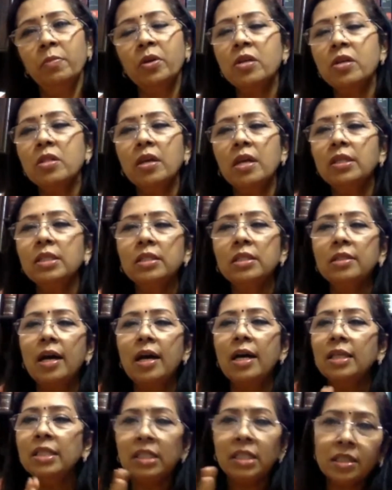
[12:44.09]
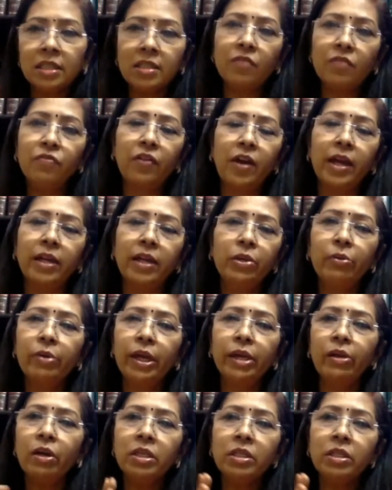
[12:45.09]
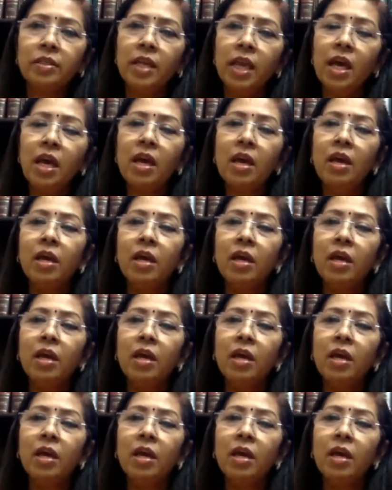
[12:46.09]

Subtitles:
Because it is unjustified. You cannot say